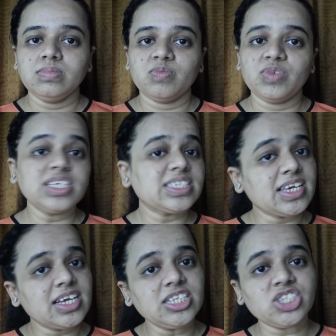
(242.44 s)
With a
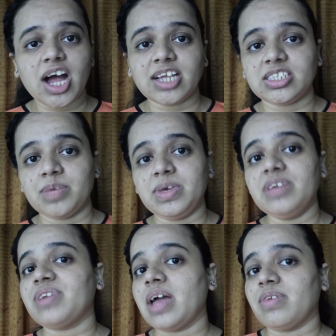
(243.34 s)
single charge, the
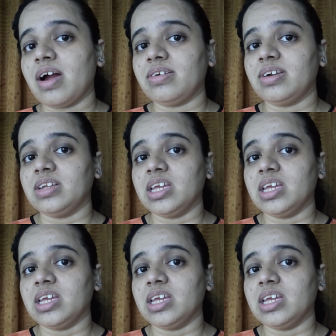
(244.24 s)
B500